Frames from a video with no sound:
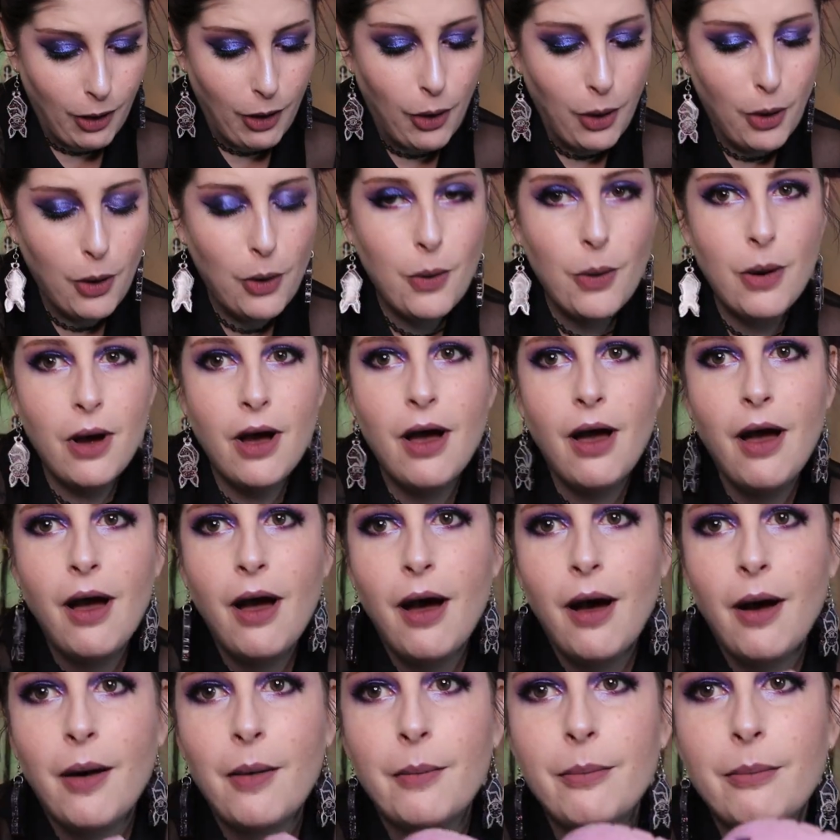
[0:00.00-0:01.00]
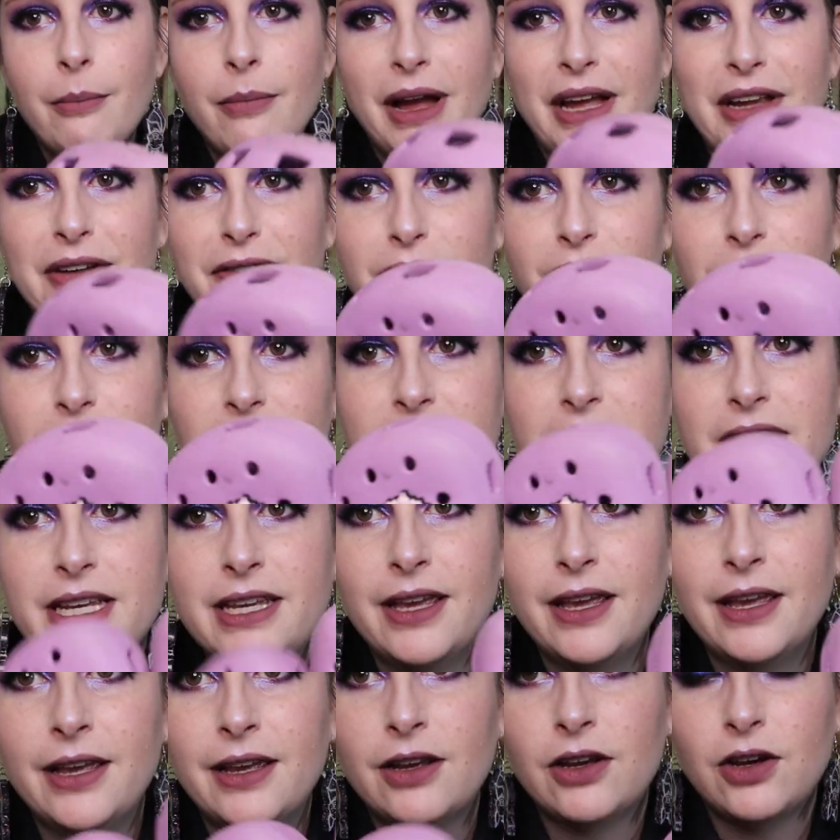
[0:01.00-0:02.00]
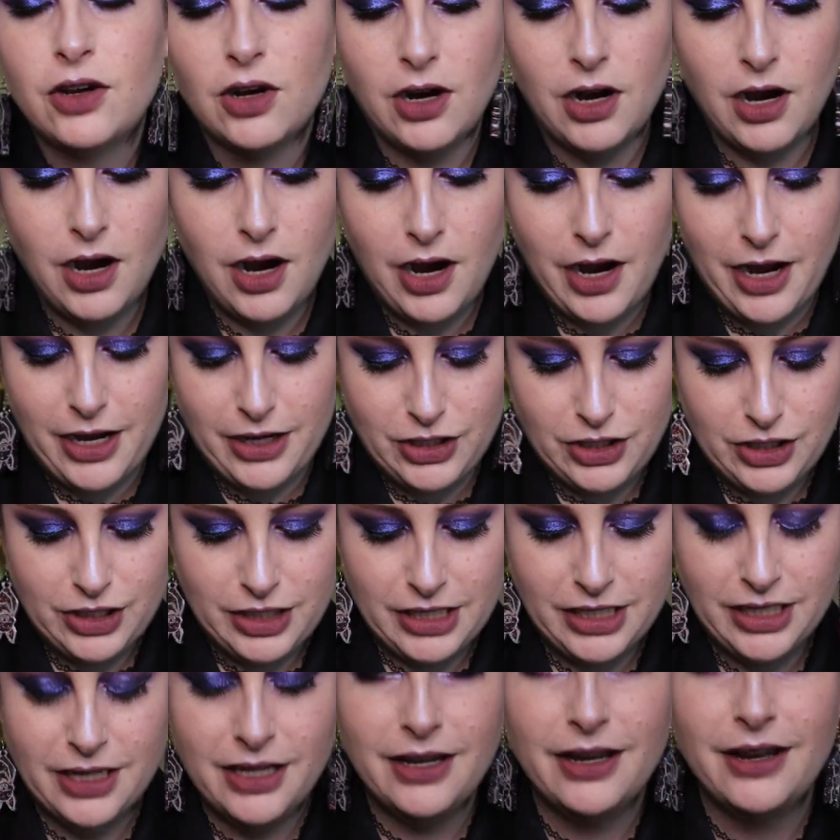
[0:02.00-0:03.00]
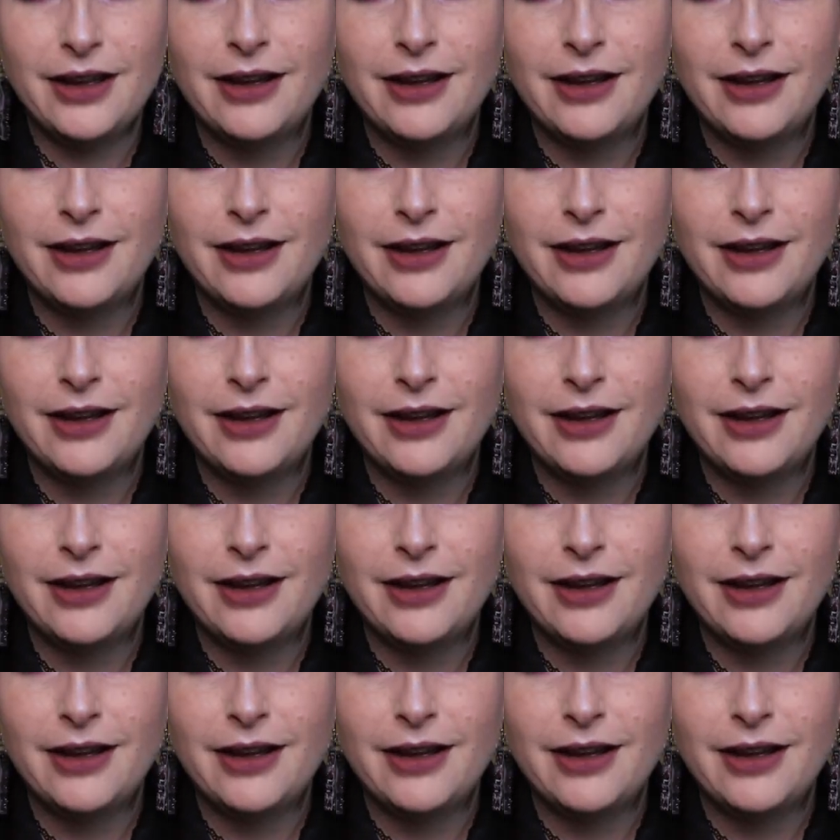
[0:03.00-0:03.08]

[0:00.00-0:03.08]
oh my freaking gosh.